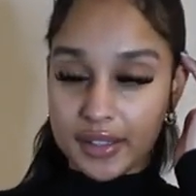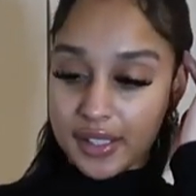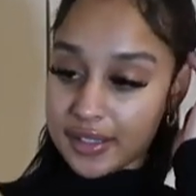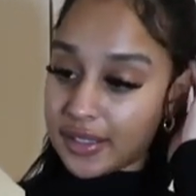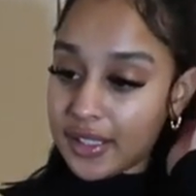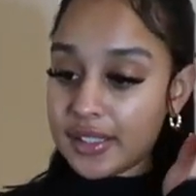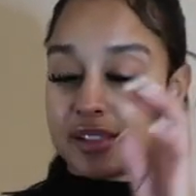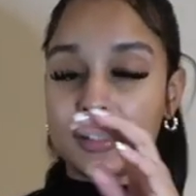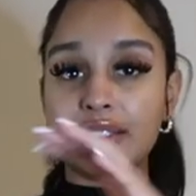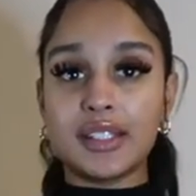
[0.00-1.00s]
this is
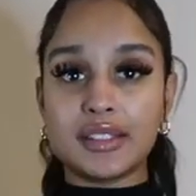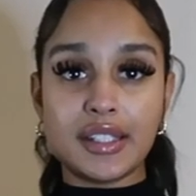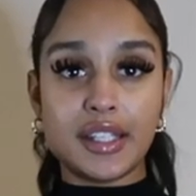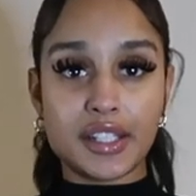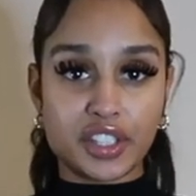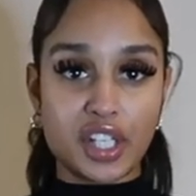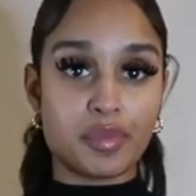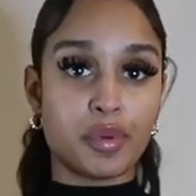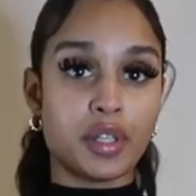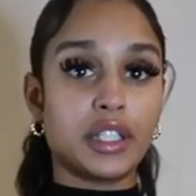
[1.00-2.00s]
this isn't
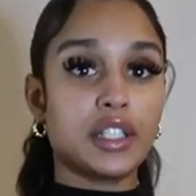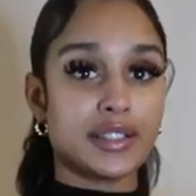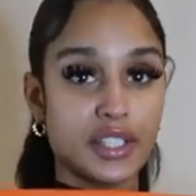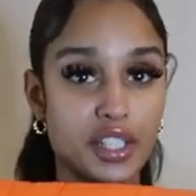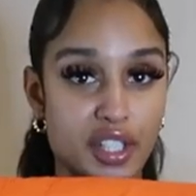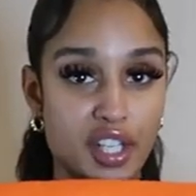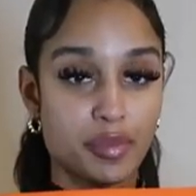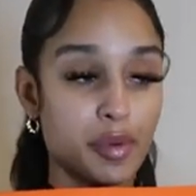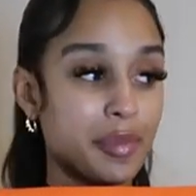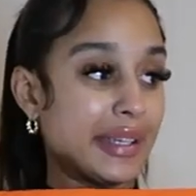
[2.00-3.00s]
interchangeable. It looks
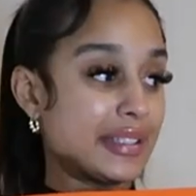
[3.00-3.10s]
interchangeable, but